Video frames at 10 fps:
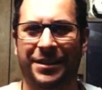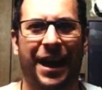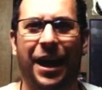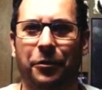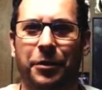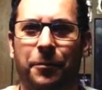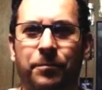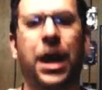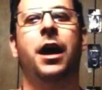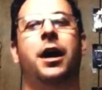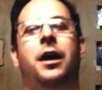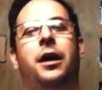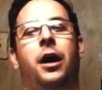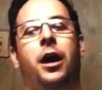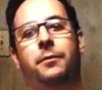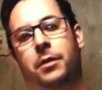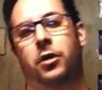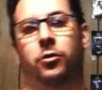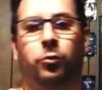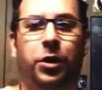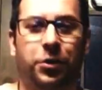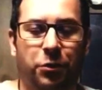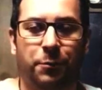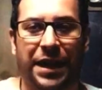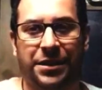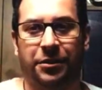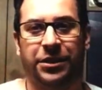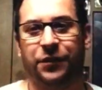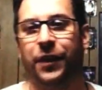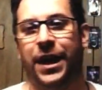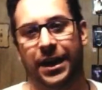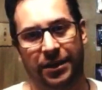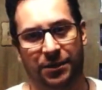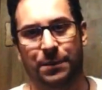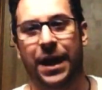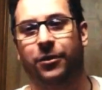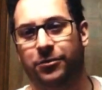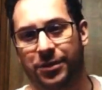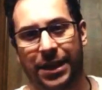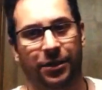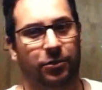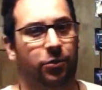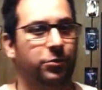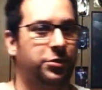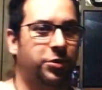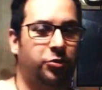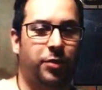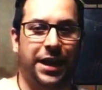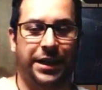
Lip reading: I don't know. A mode where you basically just fight endless battles and the goal is to try and